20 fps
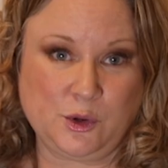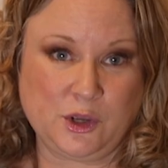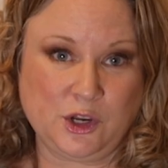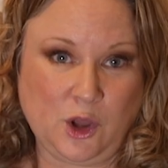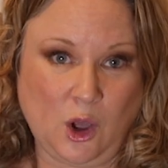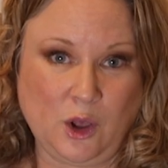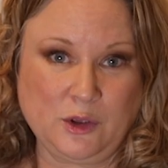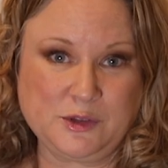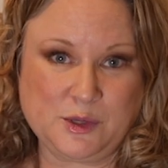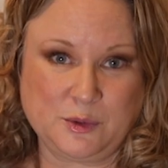can
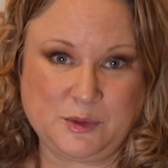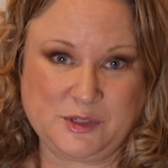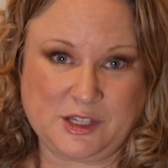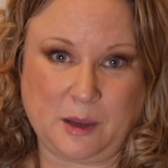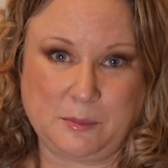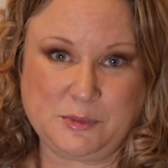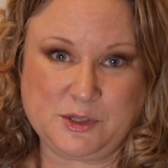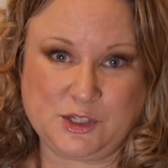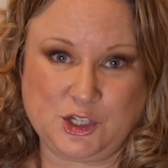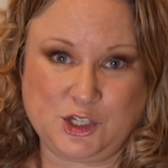also
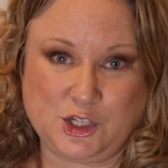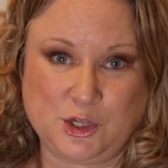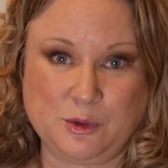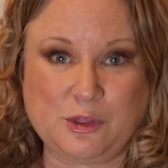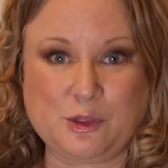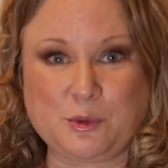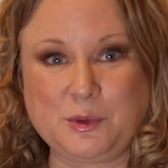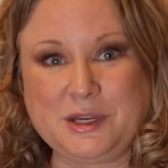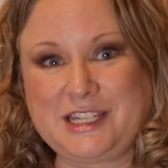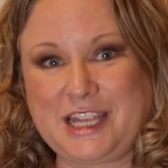
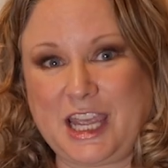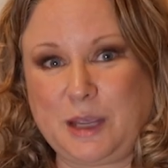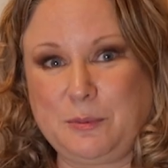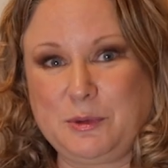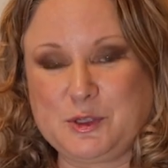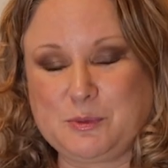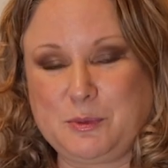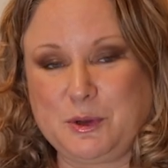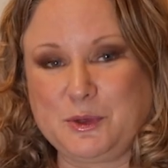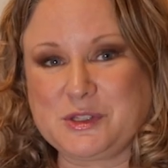substitute 3
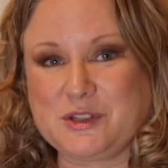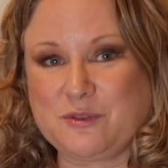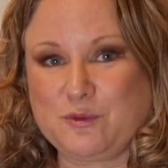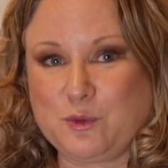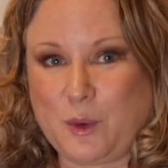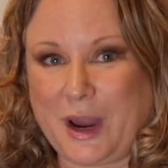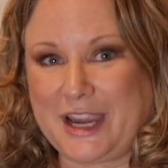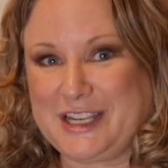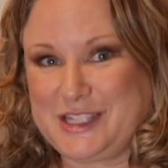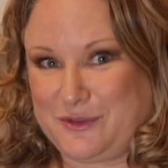tablespoons
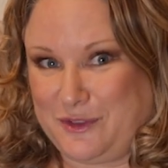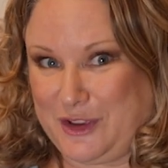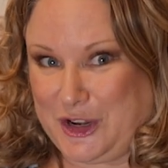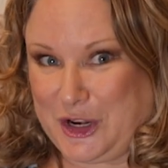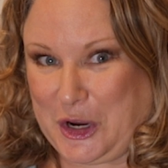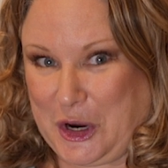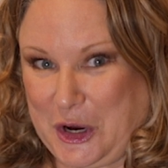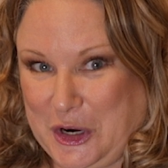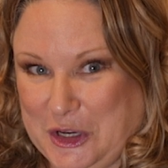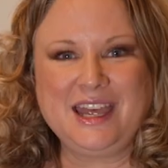of rice
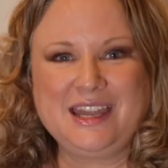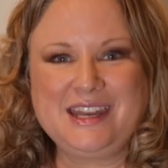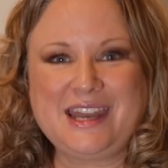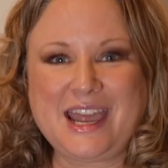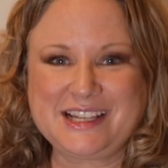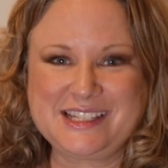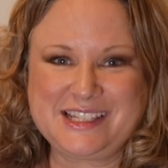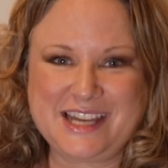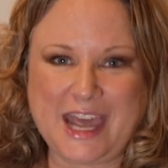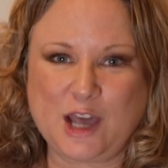vinegar.
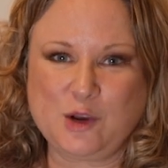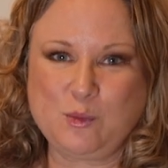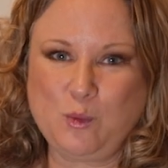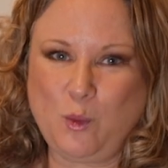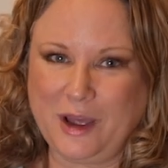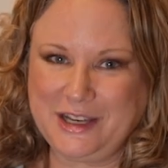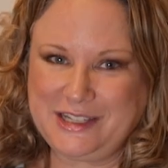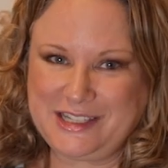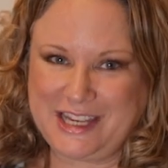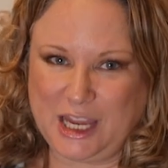Next, add
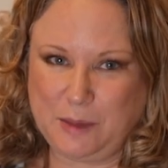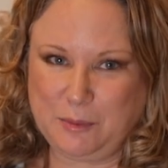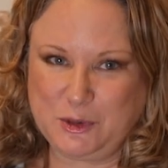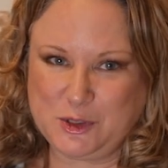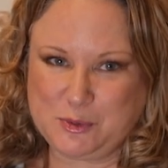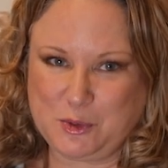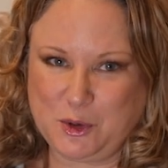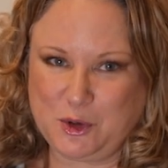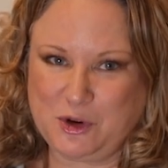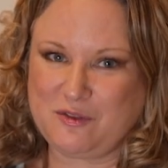1
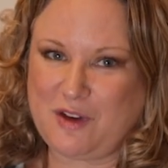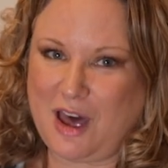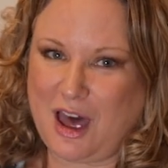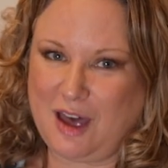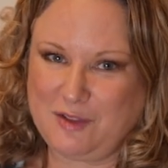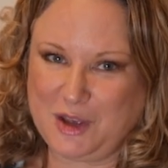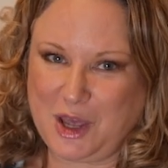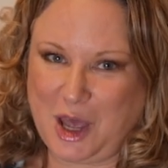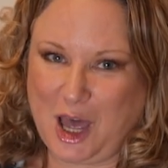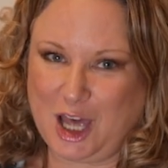tablespoon of
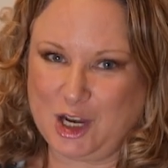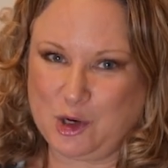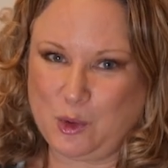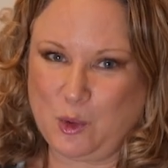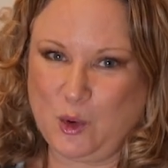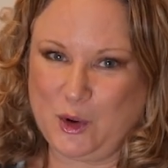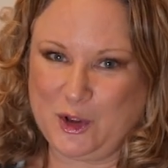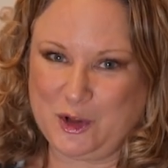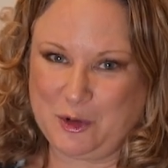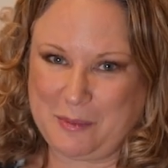avocado
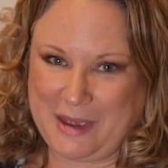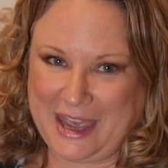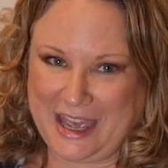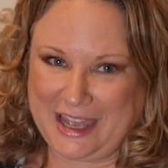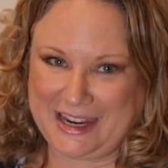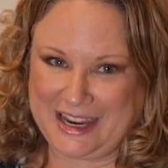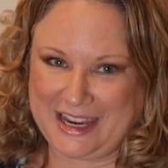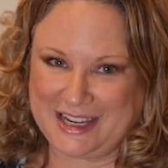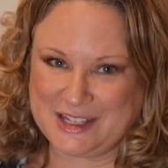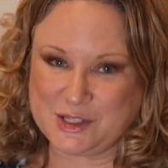oil
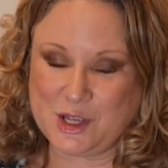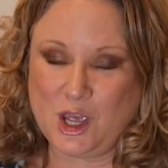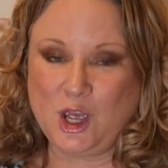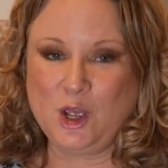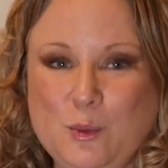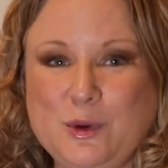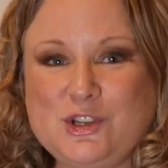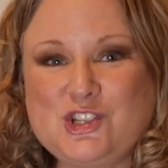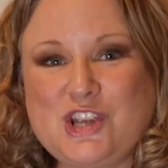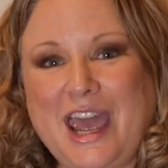mayonnaise,
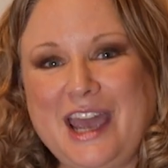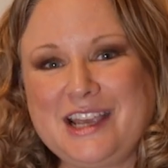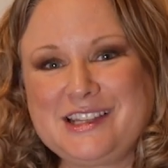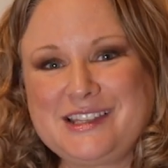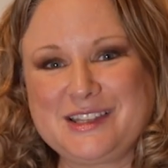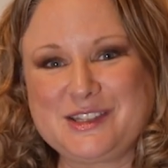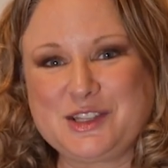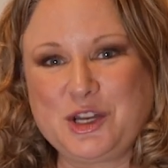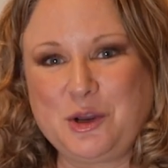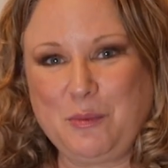which acts
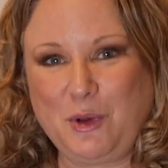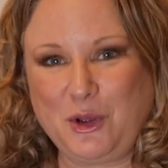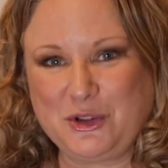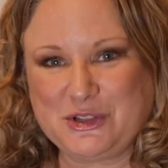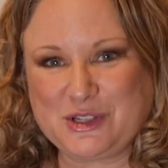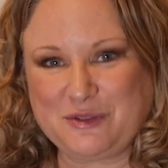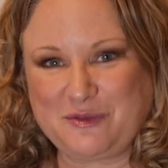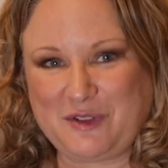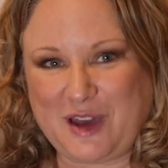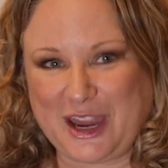as an
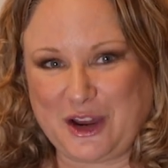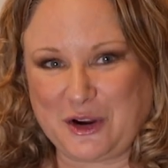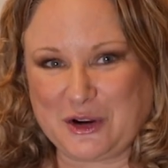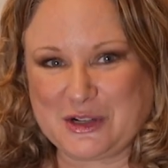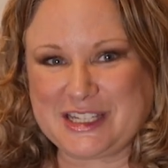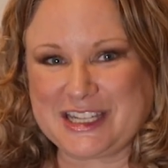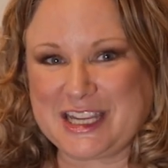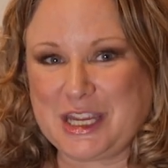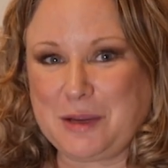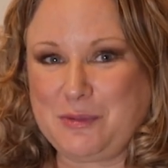emulsifier
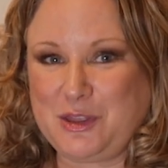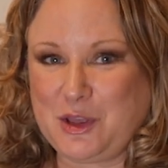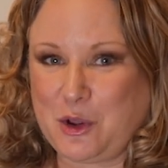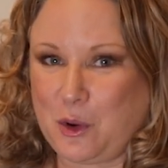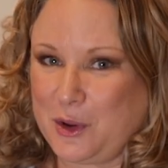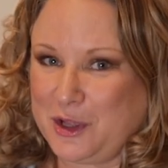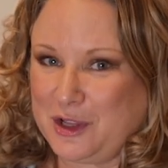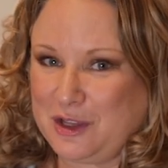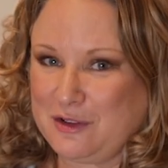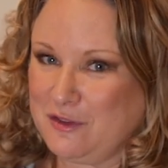to keep the
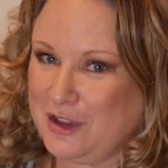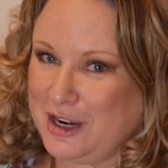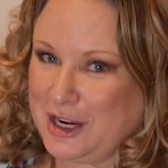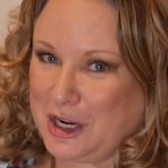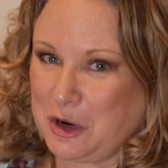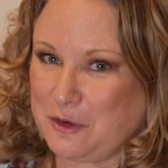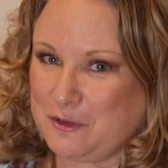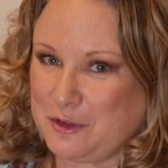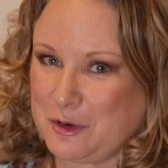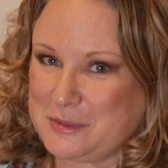oil and
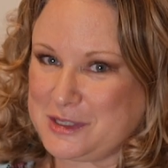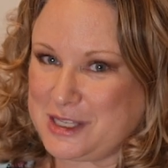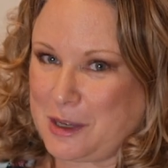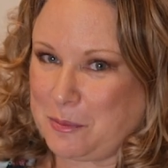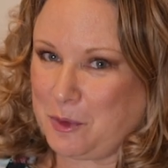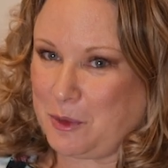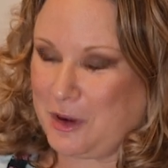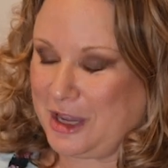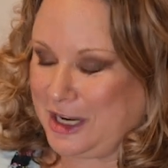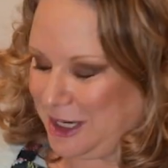vinegar from
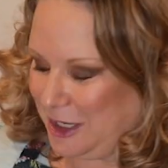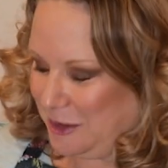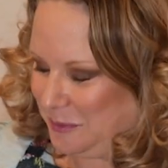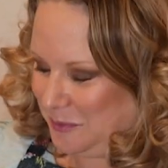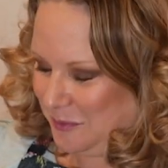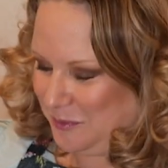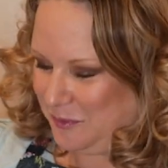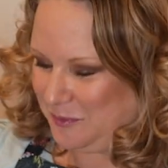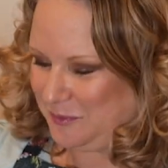separating.